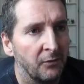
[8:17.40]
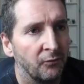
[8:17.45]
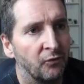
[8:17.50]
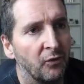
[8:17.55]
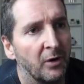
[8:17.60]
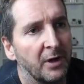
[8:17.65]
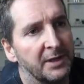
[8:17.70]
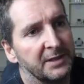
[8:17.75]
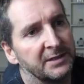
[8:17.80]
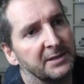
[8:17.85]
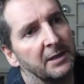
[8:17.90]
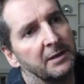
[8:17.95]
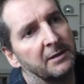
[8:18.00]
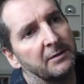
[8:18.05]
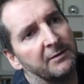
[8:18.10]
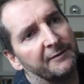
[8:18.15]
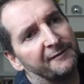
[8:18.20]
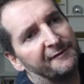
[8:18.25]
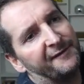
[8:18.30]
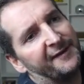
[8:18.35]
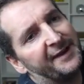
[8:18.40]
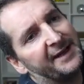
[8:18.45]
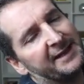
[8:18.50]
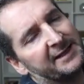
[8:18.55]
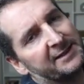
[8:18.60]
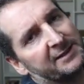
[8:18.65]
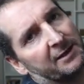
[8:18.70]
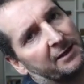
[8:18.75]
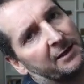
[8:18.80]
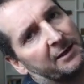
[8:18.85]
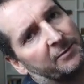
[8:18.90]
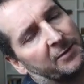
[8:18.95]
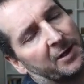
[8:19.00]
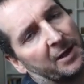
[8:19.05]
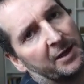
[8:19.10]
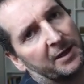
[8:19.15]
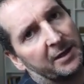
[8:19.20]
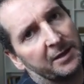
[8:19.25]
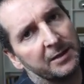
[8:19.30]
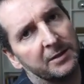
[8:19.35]
Right, so the finish I'm
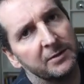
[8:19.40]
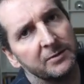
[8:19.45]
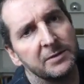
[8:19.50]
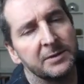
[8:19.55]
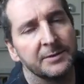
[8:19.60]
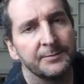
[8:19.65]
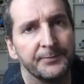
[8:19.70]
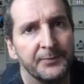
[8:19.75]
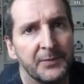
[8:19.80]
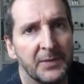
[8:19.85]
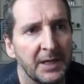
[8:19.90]
going to use,